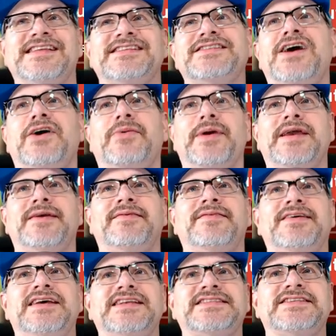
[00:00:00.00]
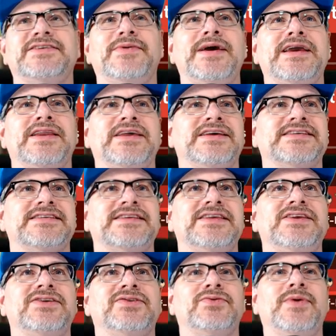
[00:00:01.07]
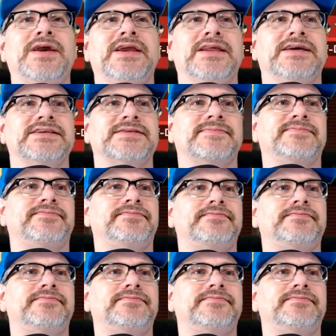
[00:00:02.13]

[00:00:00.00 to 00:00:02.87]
It's all we. It's the way it is. This is the way it is.